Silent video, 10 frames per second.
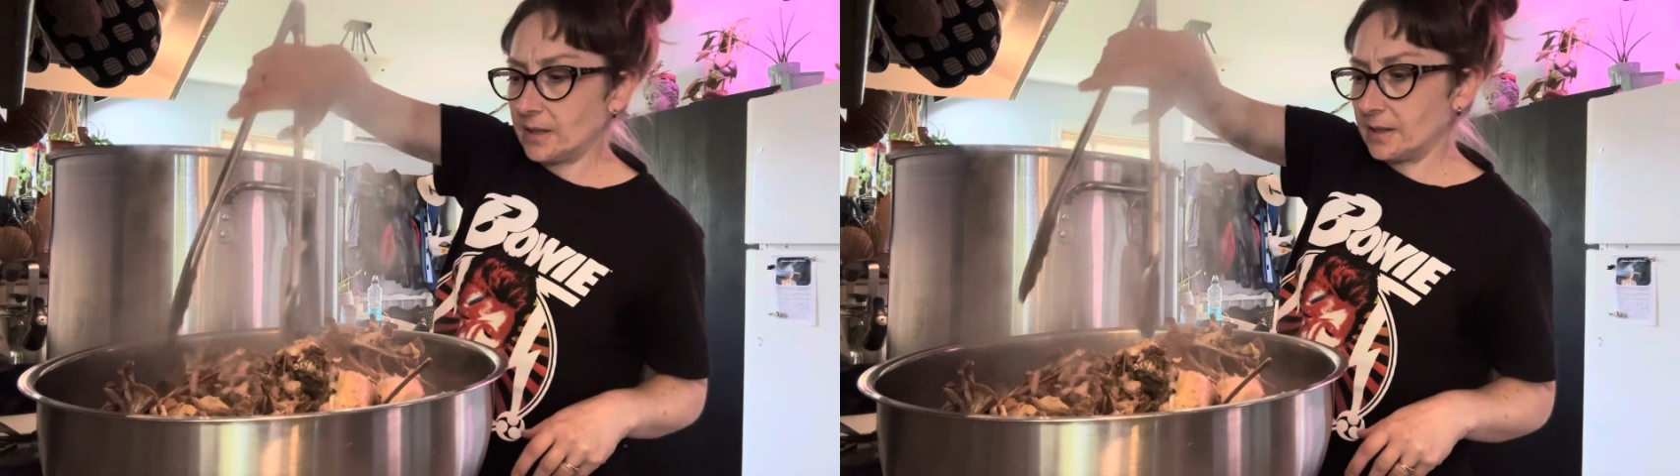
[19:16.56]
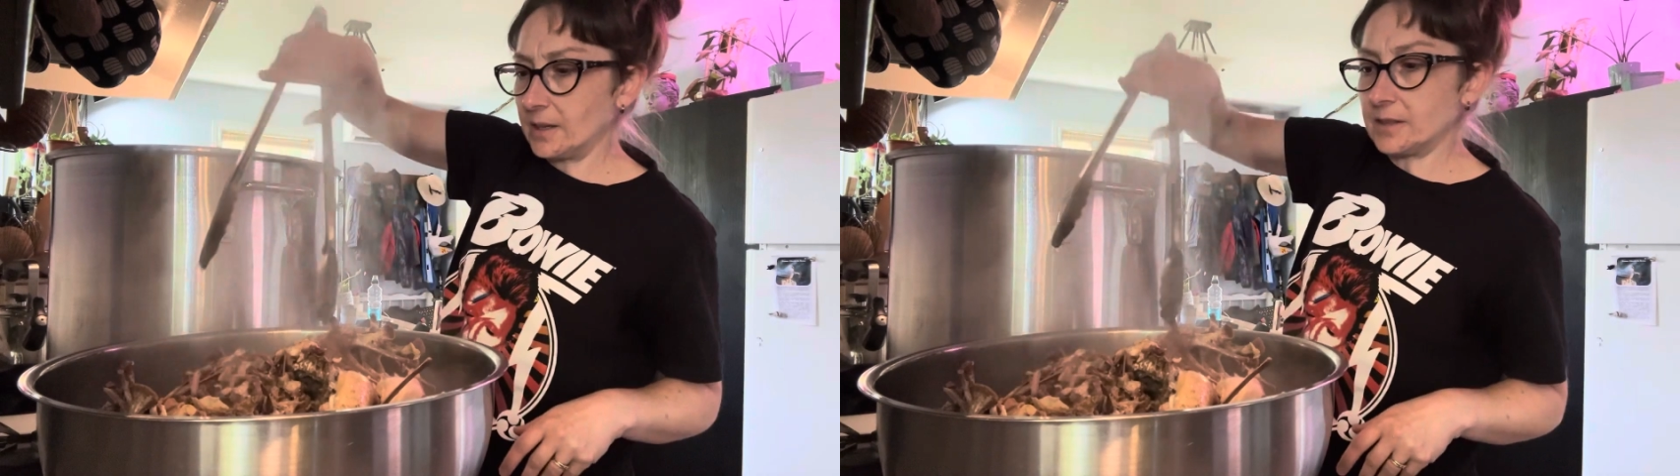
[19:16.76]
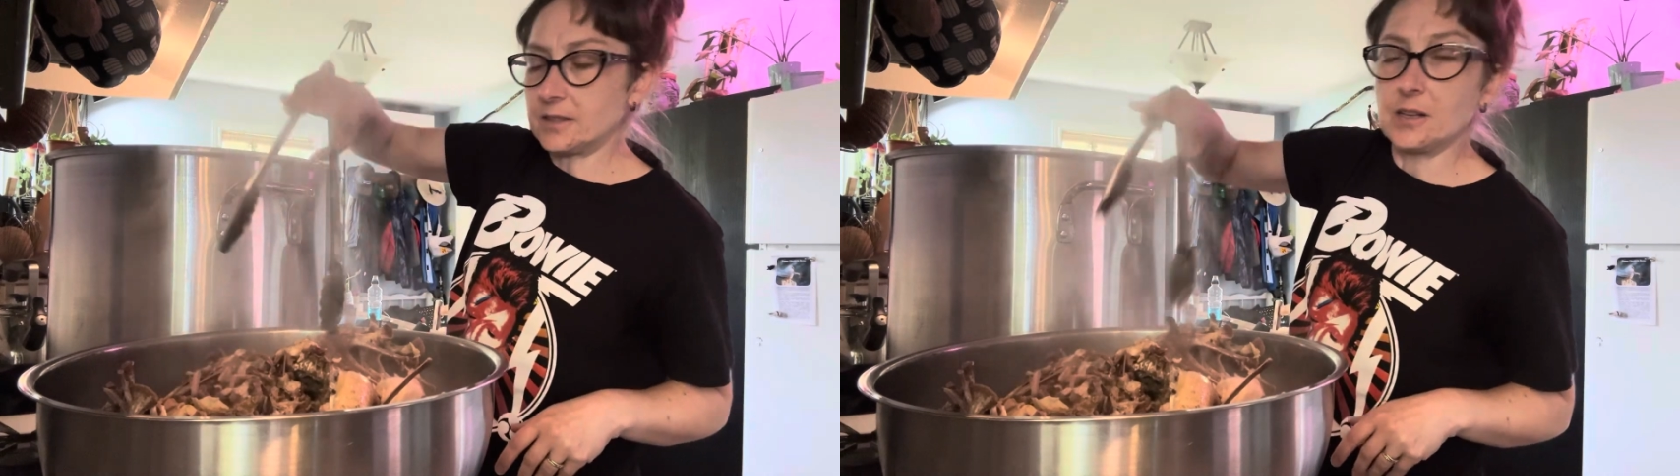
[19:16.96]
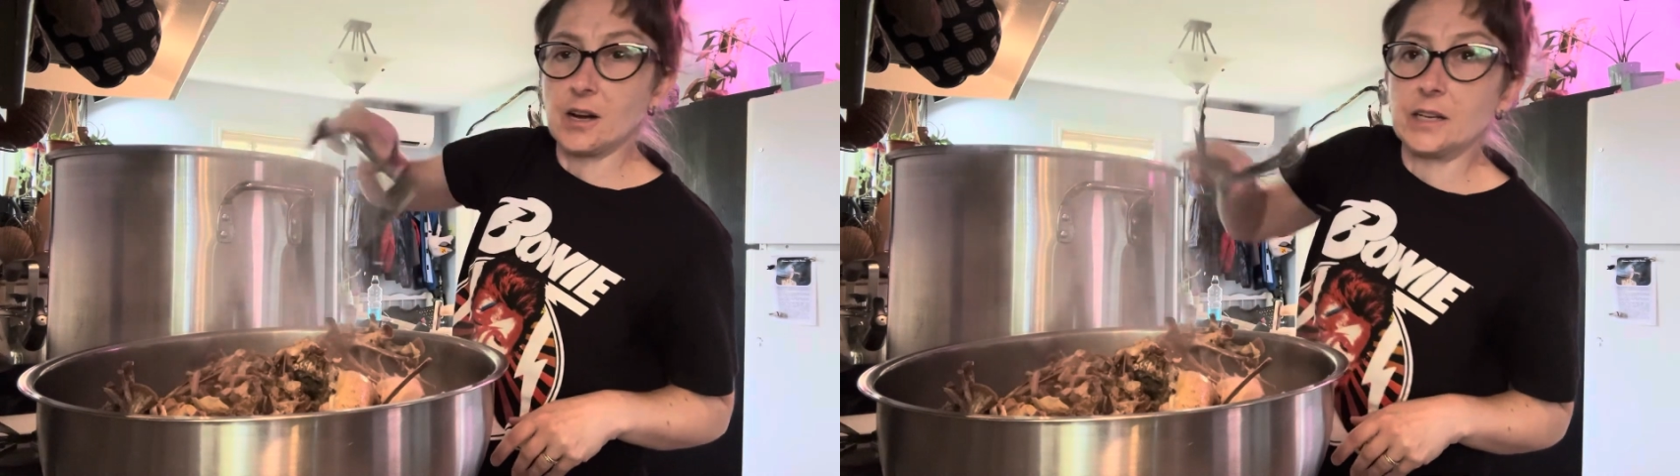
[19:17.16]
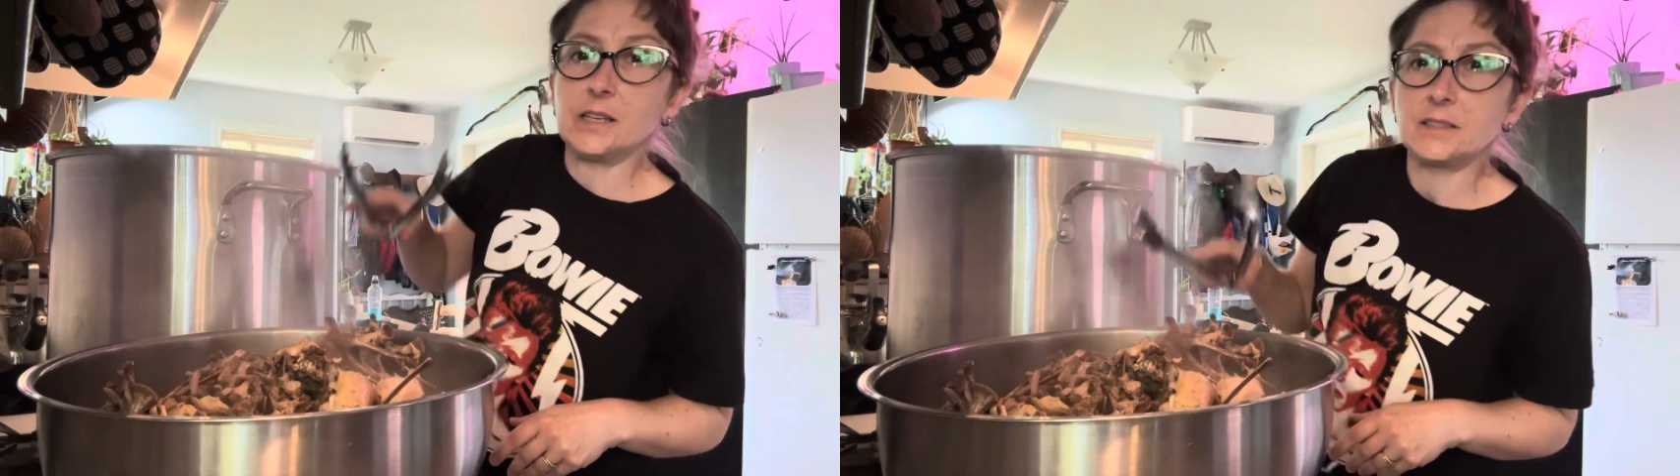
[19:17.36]
It's
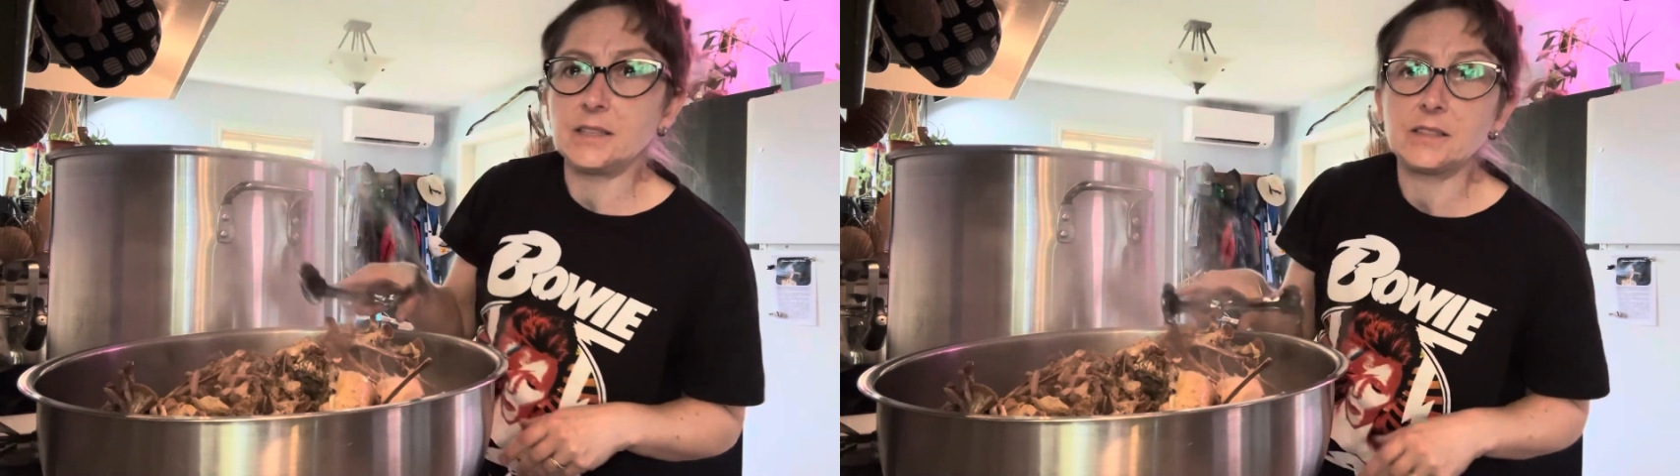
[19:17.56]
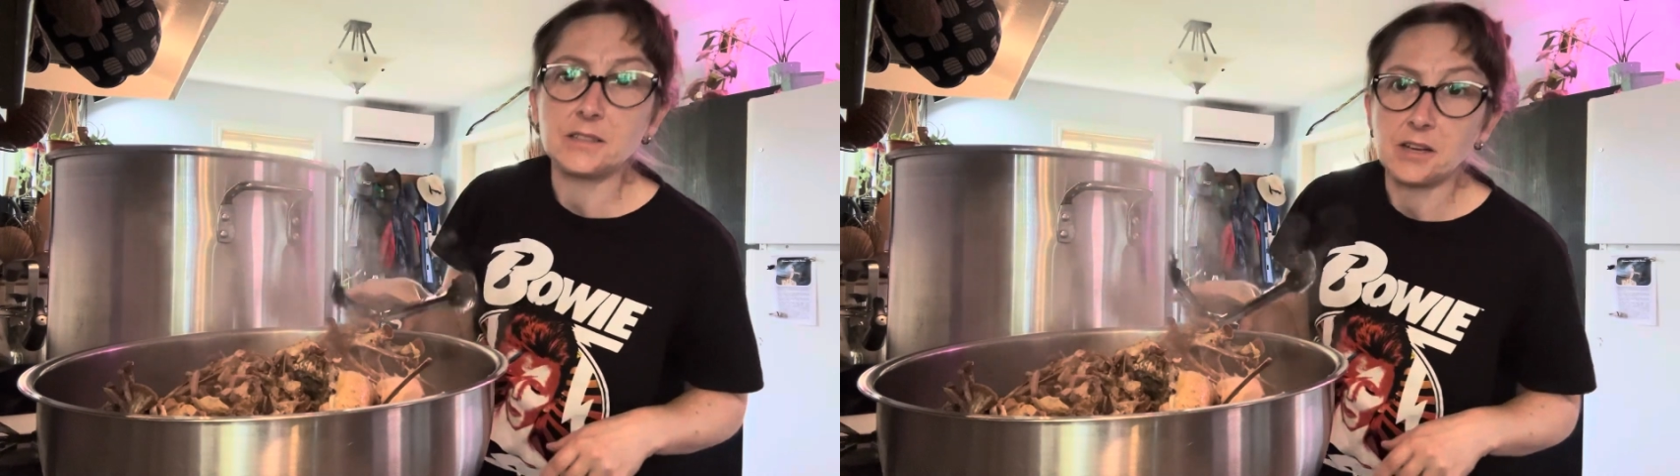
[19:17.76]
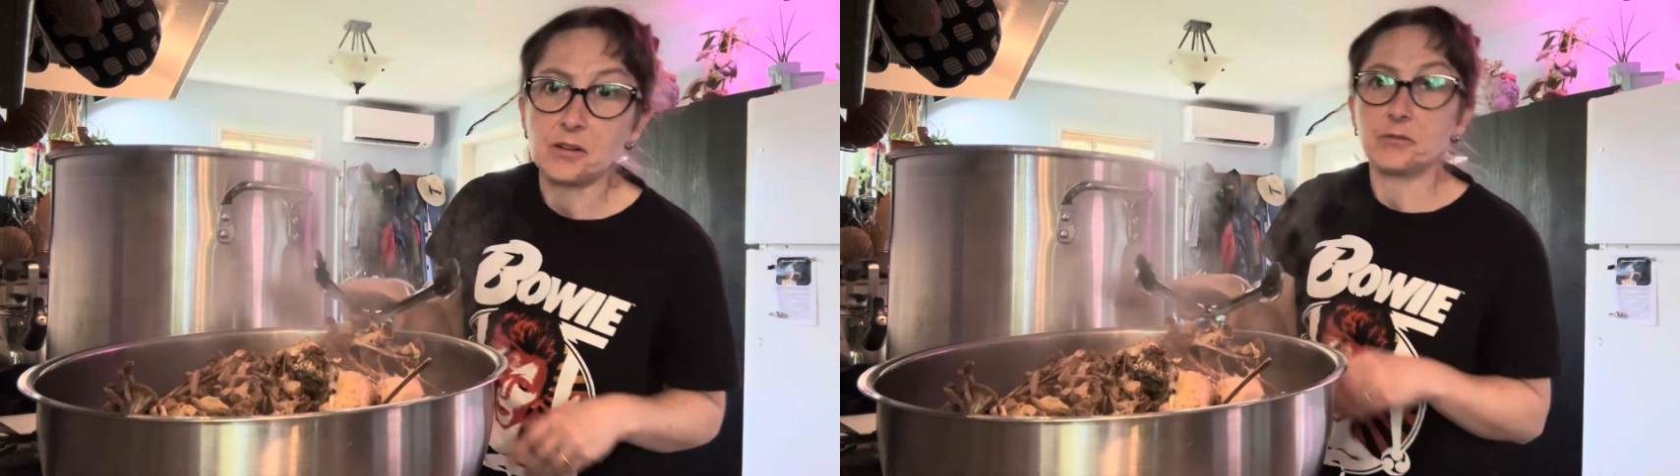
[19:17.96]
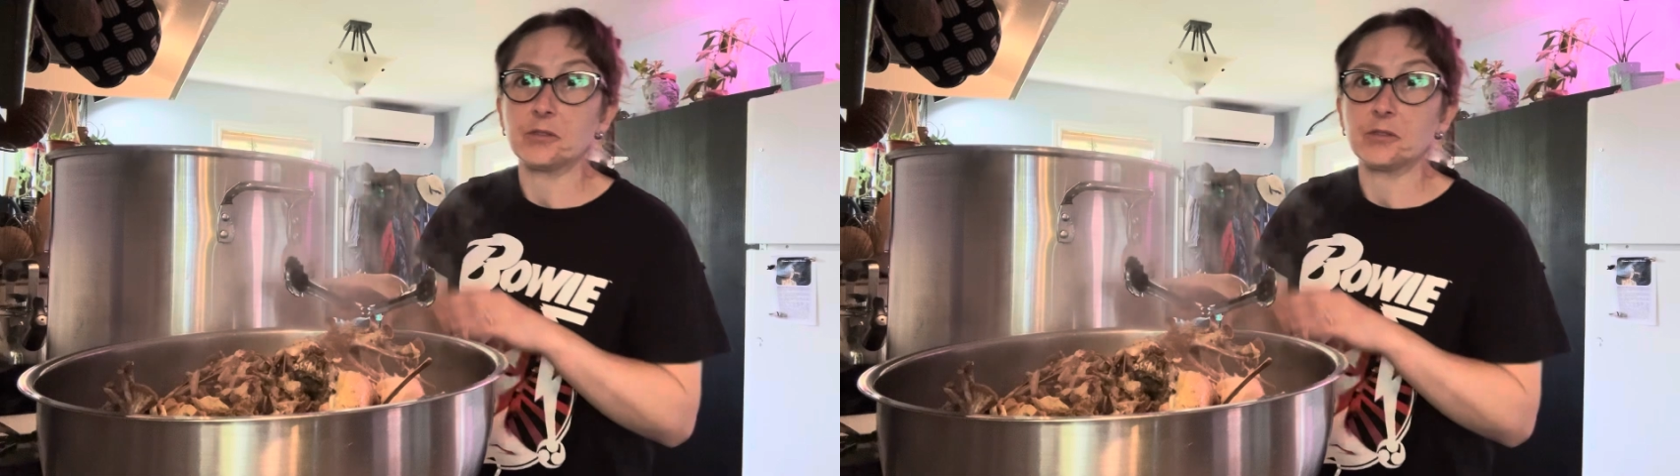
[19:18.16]
not easy, it's not